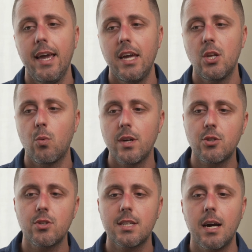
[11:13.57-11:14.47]
in the
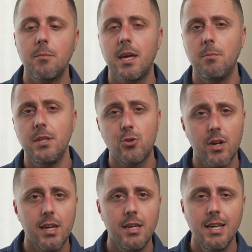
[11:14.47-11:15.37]
winter time can be
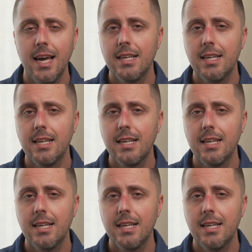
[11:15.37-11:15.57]
tricky.